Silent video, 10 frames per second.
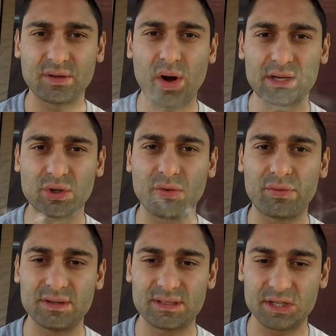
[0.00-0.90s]
to watch
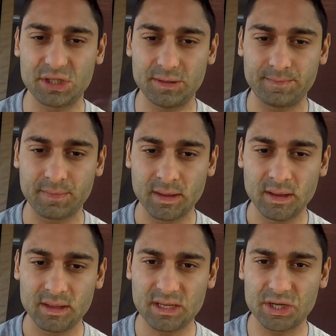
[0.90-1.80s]
over and touch up
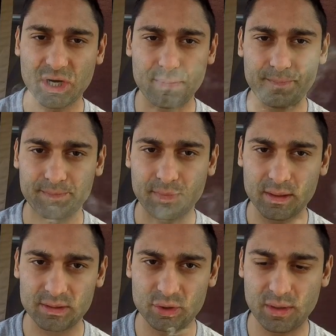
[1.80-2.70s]

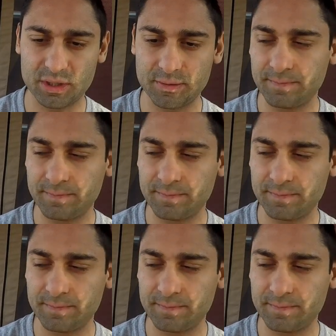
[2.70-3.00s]
too much.